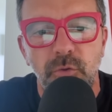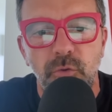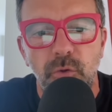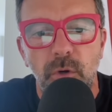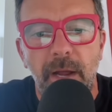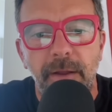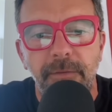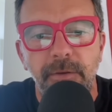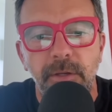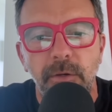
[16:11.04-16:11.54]
and
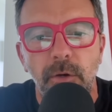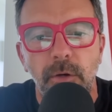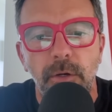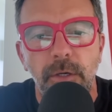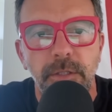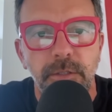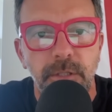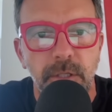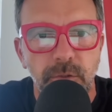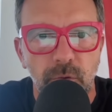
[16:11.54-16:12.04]
driving
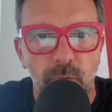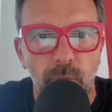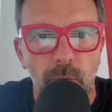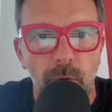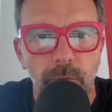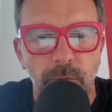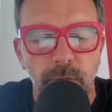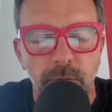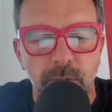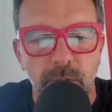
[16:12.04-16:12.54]
earnings as
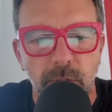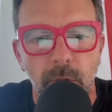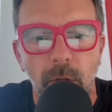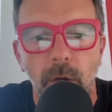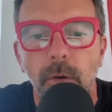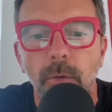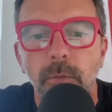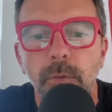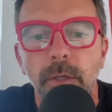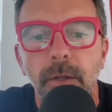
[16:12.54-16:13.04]
growth has
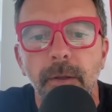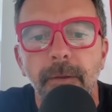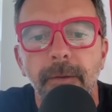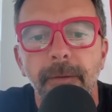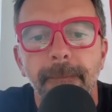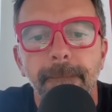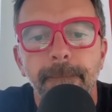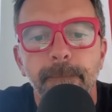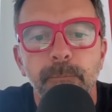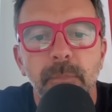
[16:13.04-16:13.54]
slowed.
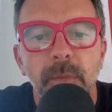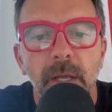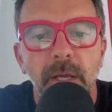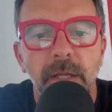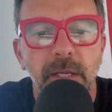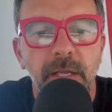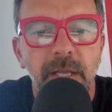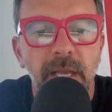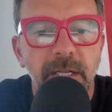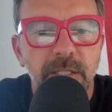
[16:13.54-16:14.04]
In
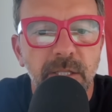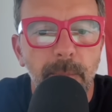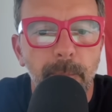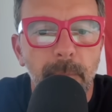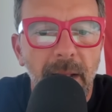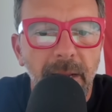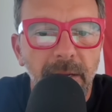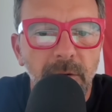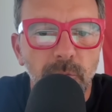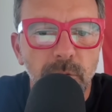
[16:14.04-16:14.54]
the case of
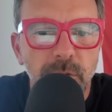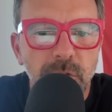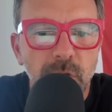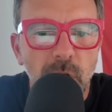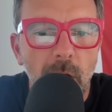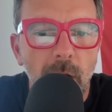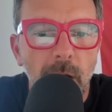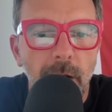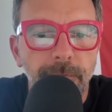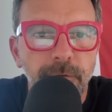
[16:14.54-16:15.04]

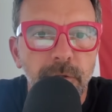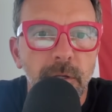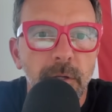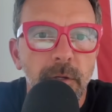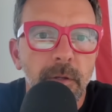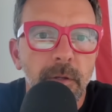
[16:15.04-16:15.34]
Microsoft,